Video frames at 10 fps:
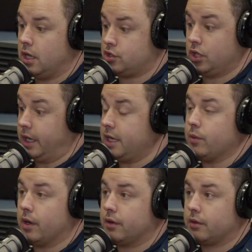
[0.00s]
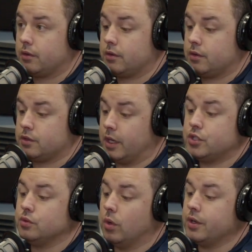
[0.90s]
It's not anywhere. So I
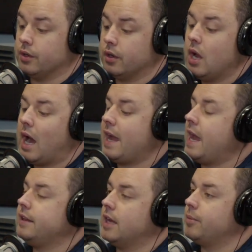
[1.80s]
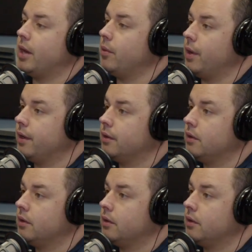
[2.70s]
do wonder. I hate that, by the way.